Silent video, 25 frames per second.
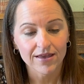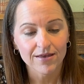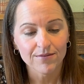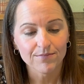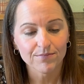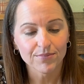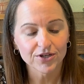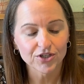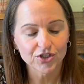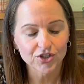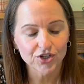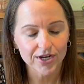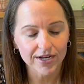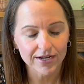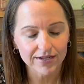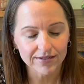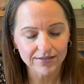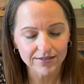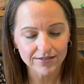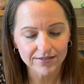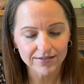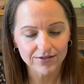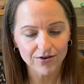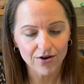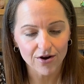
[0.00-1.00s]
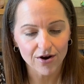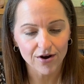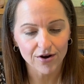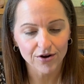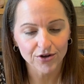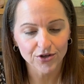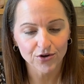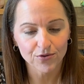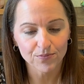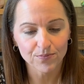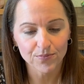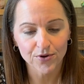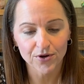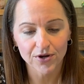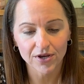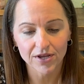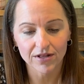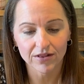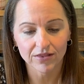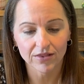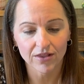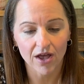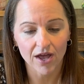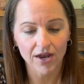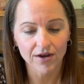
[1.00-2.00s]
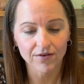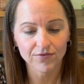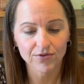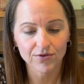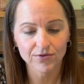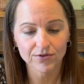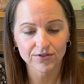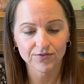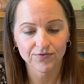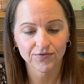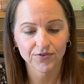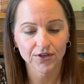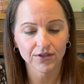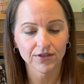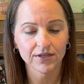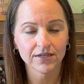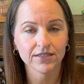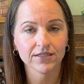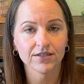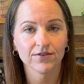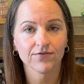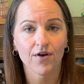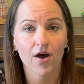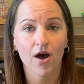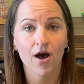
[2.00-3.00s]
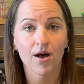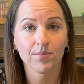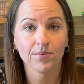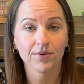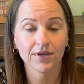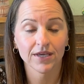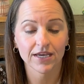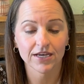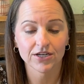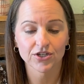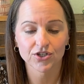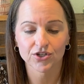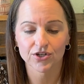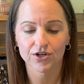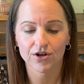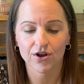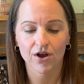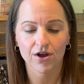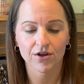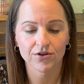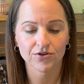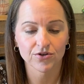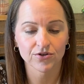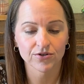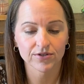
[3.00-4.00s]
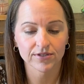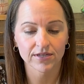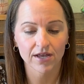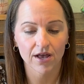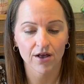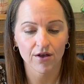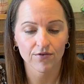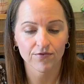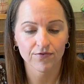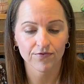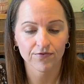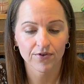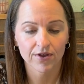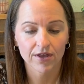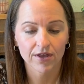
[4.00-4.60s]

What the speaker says: but chances are you're putting a lot of those feelings of obligation on yourself.